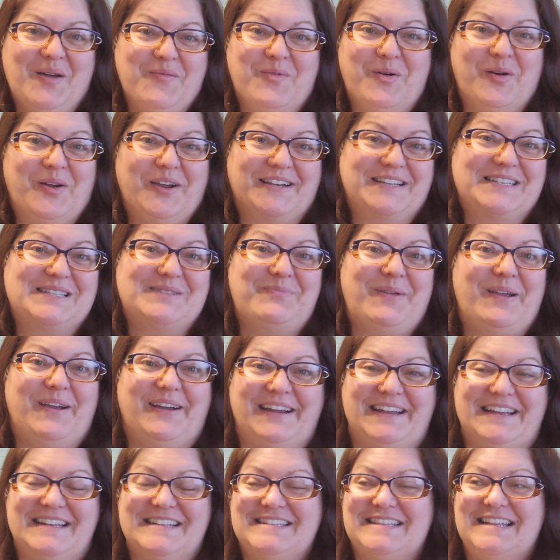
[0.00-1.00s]

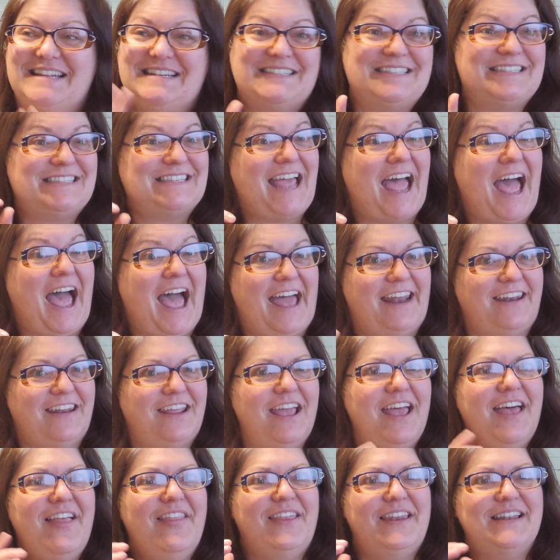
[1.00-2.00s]
experience. That's sad.
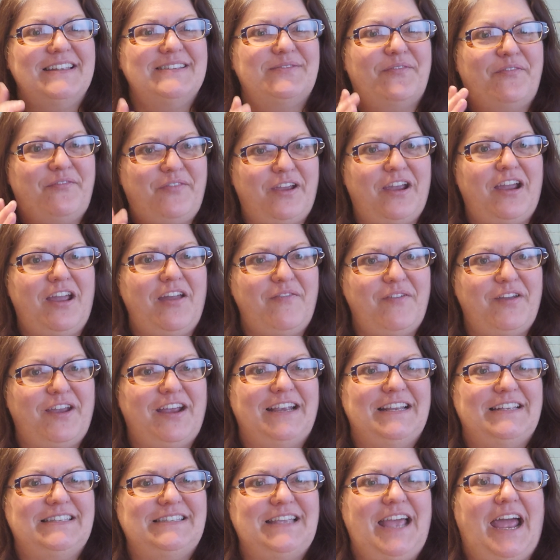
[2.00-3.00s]
That is a very,
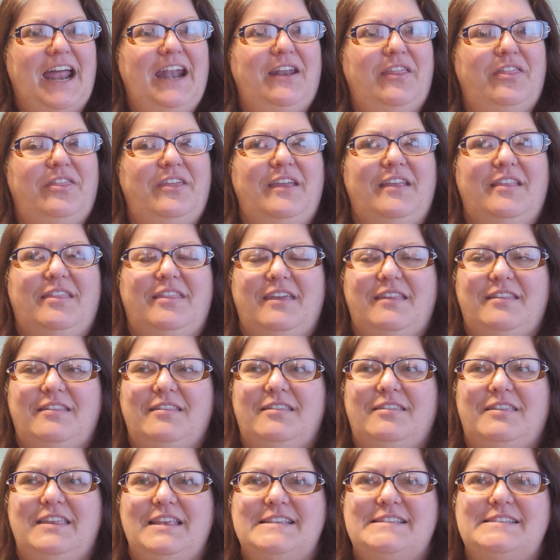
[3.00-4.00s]
very sad thing that
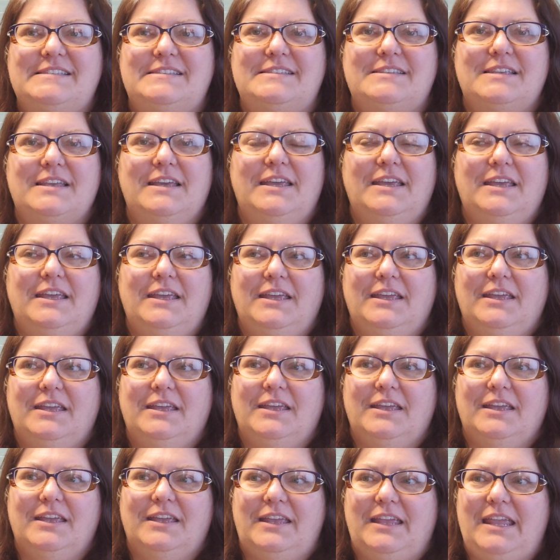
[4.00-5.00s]
this
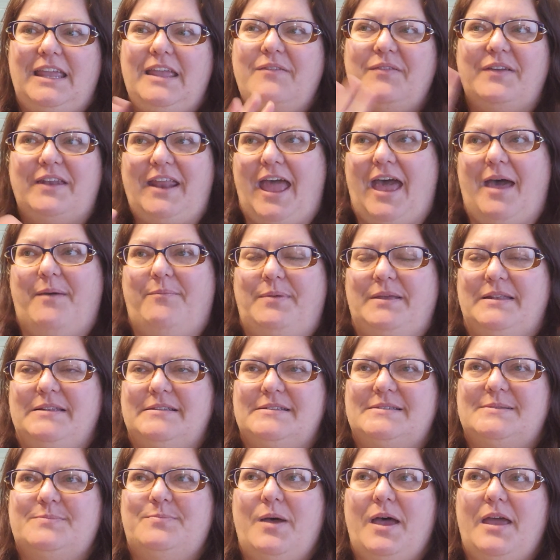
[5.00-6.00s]
even
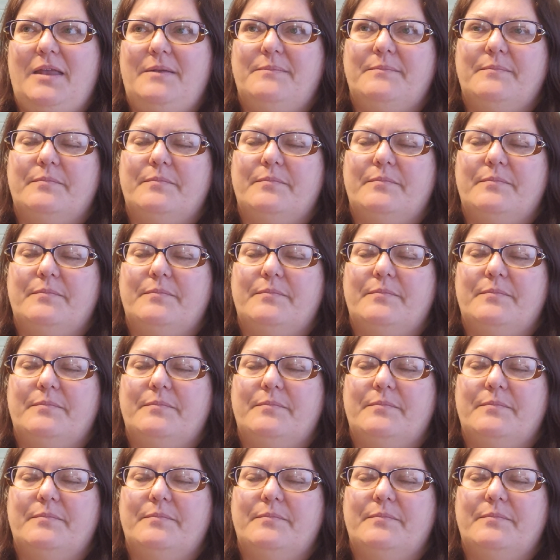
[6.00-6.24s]
happens. But